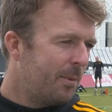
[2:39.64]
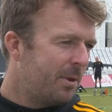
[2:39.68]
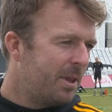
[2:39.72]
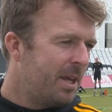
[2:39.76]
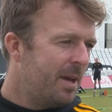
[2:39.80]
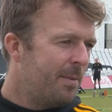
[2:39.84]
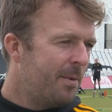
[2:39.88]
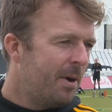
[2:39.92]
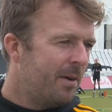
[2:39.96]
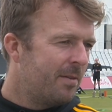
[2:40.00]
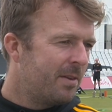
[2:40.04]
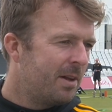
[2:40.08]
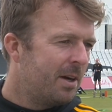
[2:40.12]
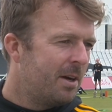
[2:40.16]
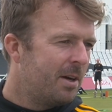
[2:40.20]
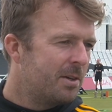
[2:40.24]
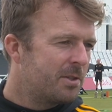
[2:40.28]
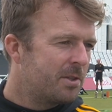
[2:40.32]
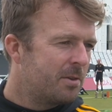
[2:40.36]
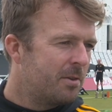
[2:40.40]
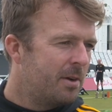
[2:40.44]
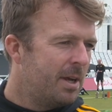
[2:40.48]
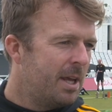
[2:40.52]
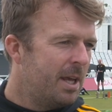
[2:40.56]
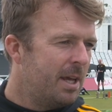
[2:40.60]
with him over the
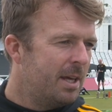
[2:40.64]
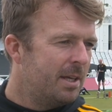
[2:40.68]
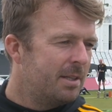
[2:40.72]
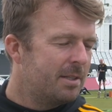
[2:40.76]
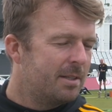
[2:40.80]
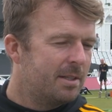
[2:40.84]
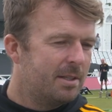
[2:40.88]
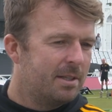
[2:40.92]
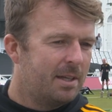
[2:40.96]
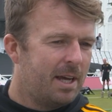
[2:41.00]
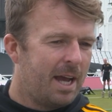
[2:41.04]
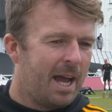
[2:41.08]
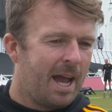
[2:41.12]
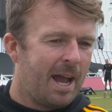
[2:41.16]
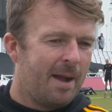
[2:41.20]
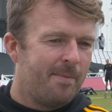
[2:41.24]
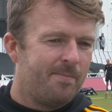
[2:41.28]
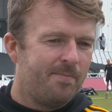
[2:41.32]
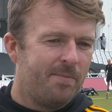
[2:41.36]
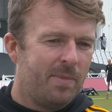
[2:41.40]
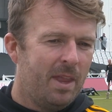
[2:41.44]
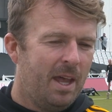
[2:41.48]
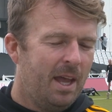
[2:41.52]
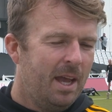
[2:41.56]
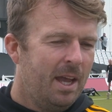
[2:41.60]
last 3 years,
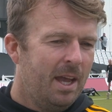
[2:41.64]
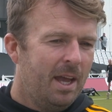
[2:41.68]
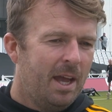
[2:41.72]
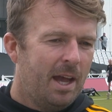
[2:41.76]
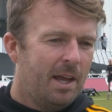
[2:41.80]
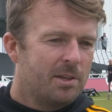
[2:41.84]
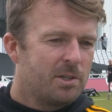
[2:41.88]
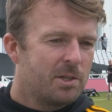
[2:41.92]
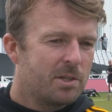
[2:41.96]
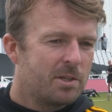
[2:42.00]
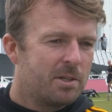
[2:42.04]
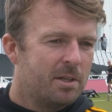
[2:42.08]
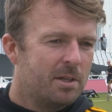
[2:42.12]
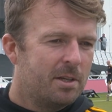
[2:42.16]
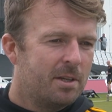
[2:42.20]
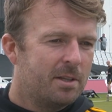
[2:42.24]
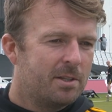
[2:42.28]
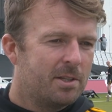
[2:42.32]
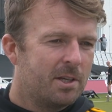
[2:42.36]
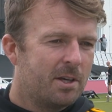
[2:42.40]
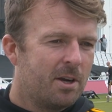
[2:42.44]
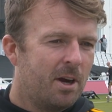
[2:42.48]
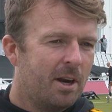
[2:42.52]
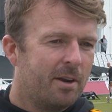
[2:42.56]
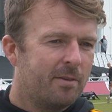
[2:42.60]
and just to
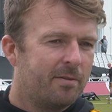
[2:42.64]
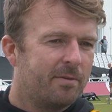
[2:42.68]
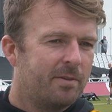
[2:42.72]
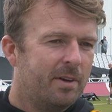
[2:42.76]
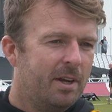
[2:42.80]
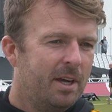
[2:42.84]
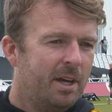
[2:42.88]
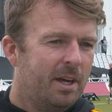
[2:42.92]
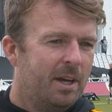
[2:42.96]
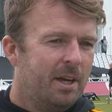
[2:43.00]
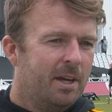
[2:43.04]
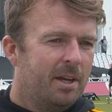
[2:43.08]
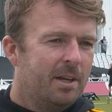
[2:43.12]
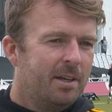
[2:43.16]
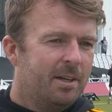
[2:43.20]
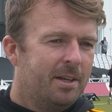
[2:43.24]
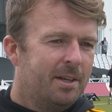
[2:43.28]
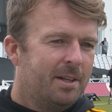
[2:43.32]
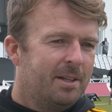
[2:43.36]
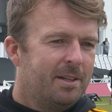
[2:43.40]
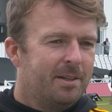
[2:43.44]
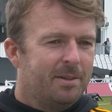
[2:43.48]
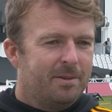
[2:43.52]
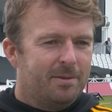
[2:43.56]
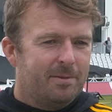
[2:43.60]
kind of,
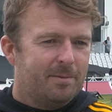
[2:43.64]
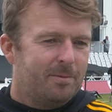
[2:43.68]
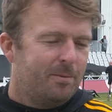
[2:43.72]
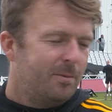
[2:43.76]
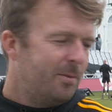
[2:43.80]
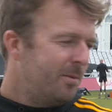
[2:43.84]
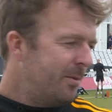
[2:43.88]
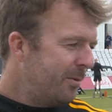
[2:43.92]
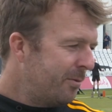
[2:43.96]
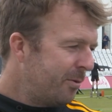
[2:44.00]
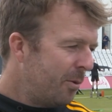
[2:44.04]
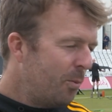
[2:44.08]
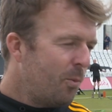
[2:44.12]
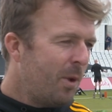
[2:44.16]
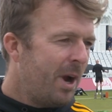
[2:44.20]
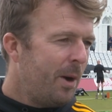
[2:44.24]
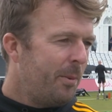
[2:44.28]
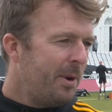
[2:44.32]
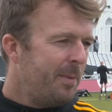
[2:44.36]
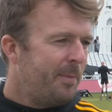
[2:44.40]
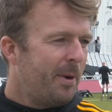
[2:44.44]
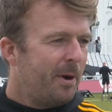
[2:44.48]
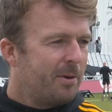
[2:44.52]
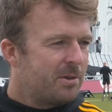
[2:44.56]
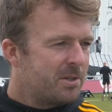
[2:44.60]
from where
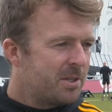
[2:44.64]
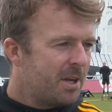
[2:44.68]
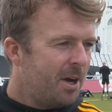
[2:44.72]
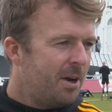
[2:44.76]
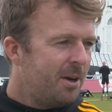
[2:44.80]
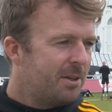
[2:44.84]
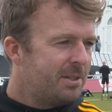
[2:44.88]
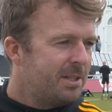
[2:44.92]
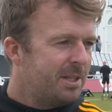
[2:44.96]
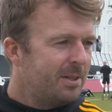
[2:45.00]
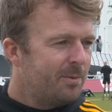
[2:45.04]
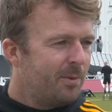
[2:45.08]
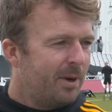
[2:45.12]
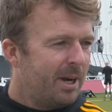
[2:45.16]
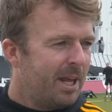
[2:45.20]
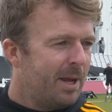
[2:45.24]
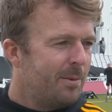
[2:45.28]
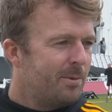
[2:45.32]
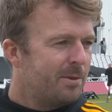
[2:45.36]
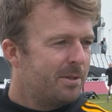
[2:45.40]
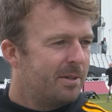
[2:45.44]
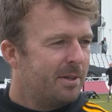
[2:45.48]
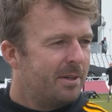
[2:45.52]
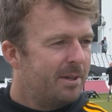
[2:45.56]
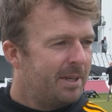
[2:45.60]
we both started when he
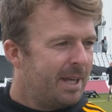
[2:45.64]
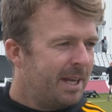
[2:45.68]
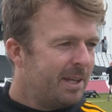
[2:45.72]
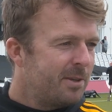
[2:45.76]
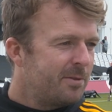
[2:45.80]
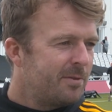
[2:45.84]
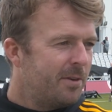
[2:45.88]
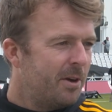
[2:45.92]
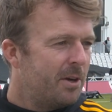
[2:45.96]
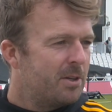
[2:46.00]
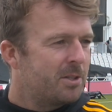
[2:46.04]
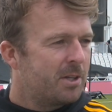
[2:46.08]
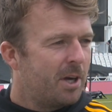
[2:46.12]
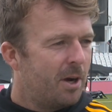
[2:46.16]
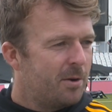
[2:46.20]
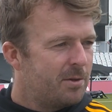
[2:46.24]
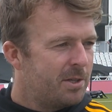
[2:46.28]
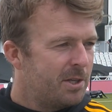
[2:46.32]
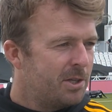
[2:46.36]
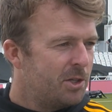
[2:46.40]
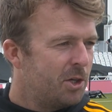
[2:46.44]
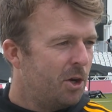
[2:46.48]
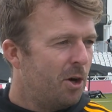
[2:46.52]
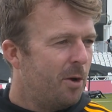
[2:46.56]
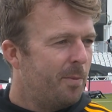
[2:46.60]
was in his first
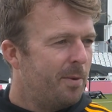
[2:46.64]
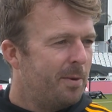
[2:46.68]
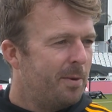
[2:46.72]
coaching job